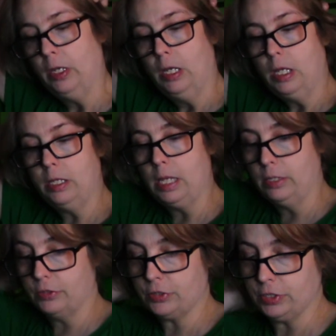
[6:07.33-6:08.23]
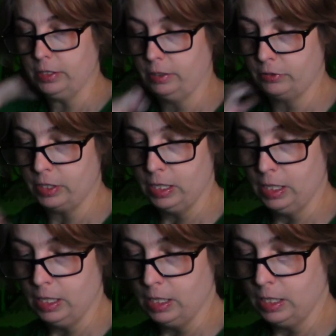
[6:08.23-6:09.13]
He then sees
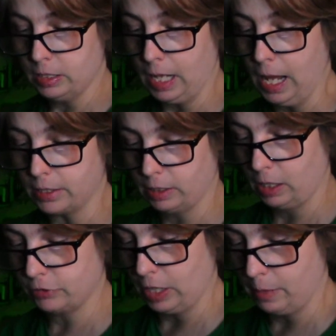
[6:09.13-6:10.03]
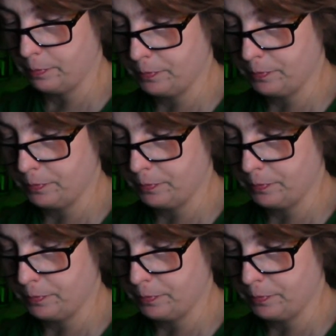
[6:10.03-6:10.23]
Tantalus, a